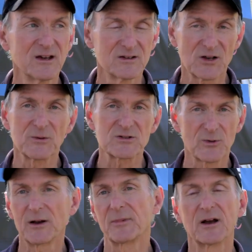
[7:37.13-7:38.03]
So it's
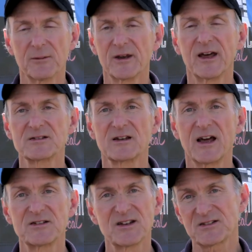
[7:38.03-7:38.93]
really become a
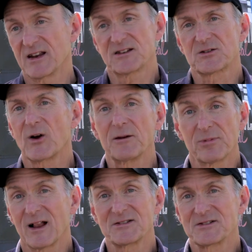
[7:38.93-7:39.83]
destination. It's a great
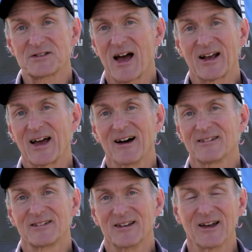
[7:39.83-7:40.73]
place just to hang out.
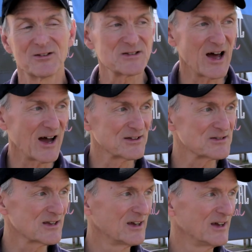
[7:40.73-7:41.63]
It's nice,